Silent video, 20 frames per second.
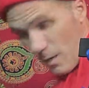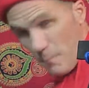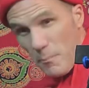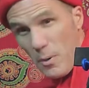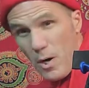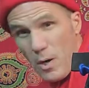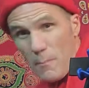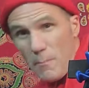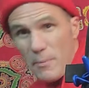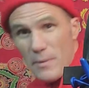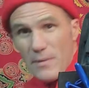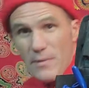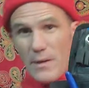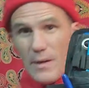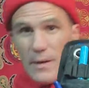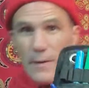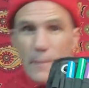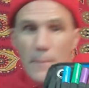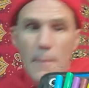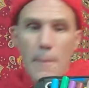pump in
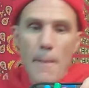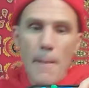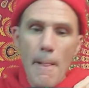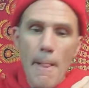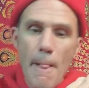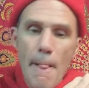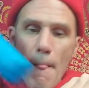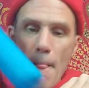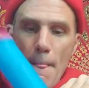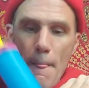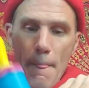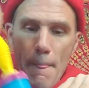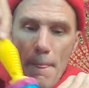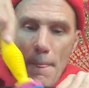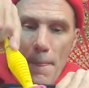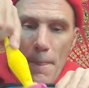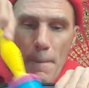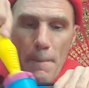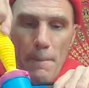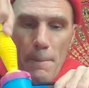there
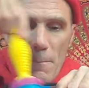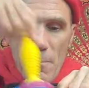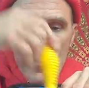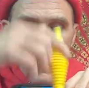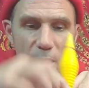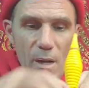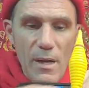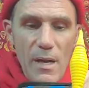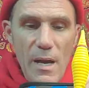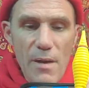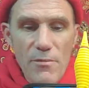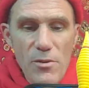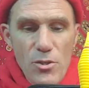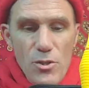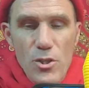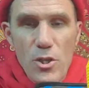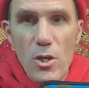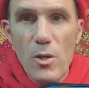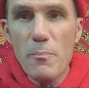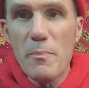and have your
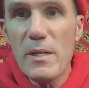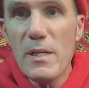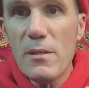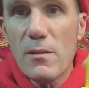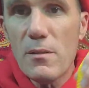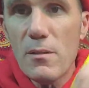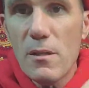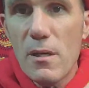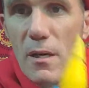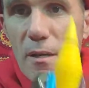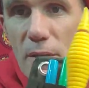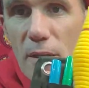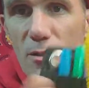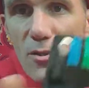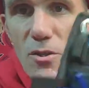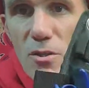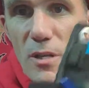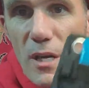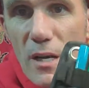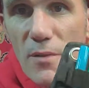Sharpies, and then
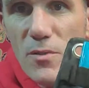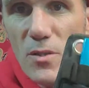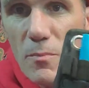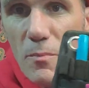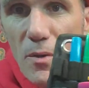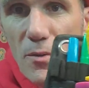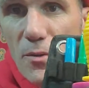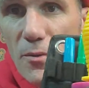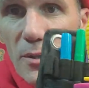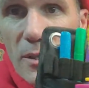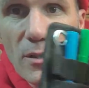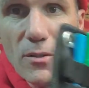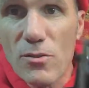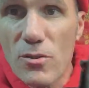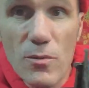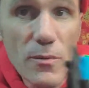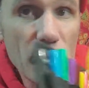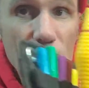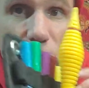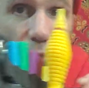just have some other things. So
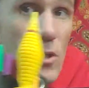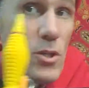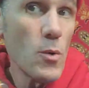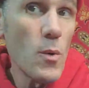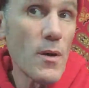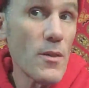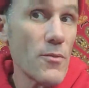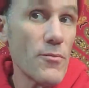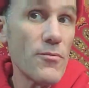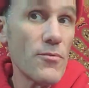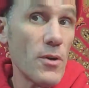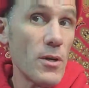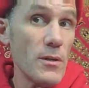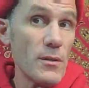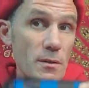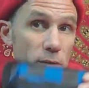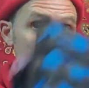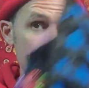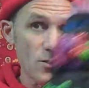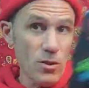this could go on the front,
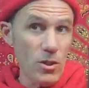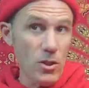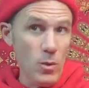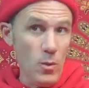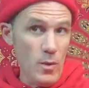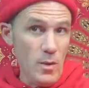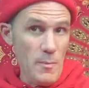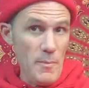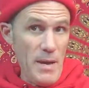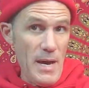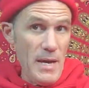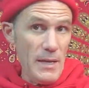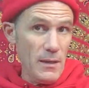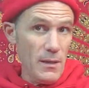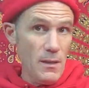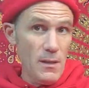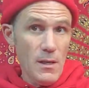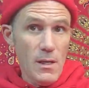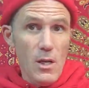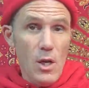this can go on the back.
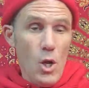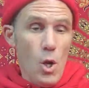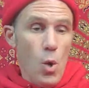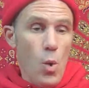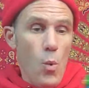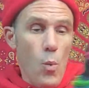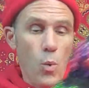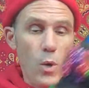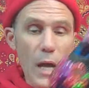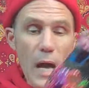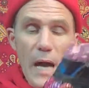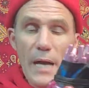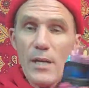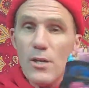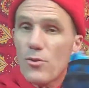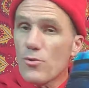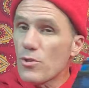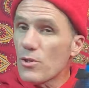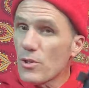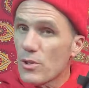What I
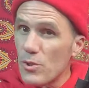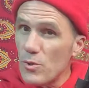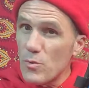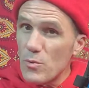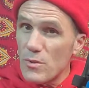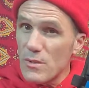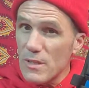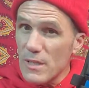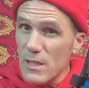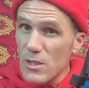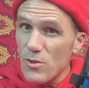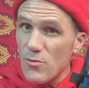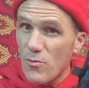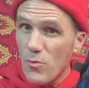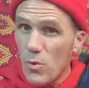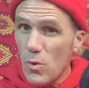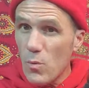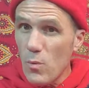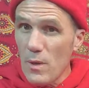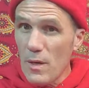usually use these
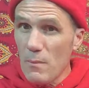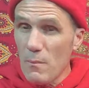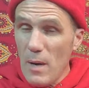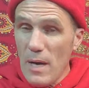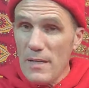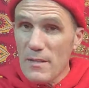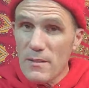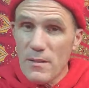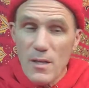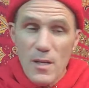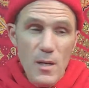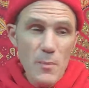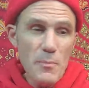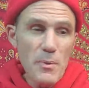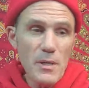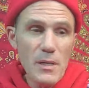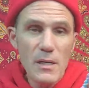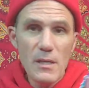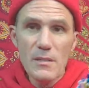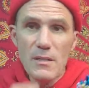for, one of my setup,
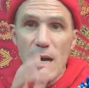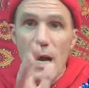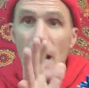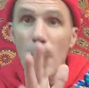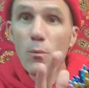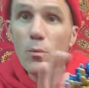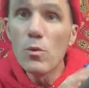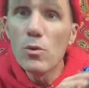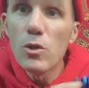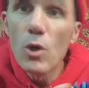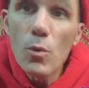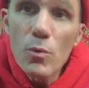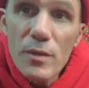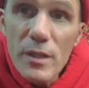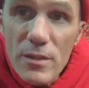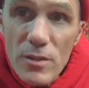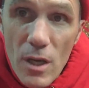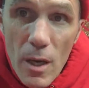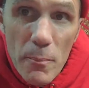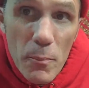is I will load
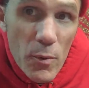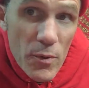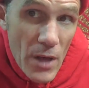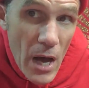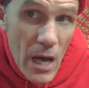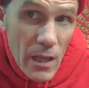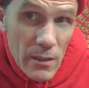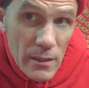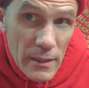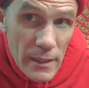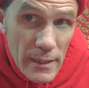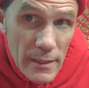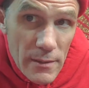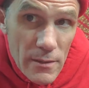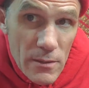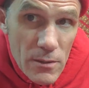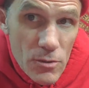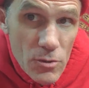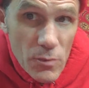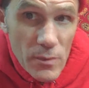this up with
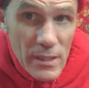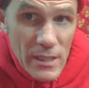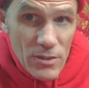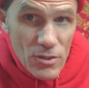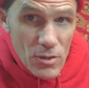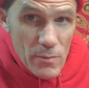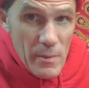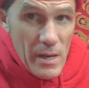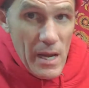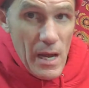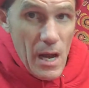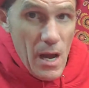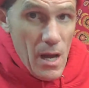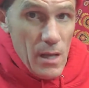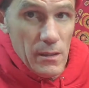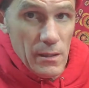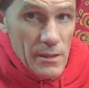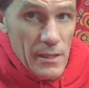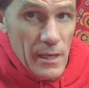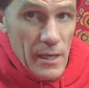holidays. So these are my
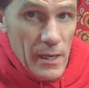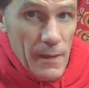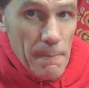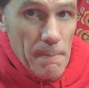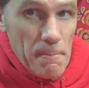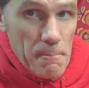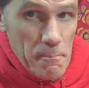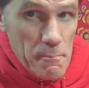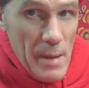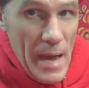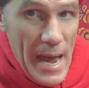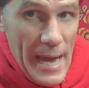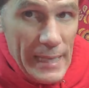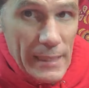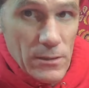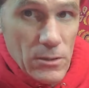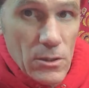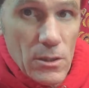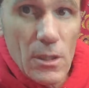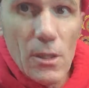holiday bags.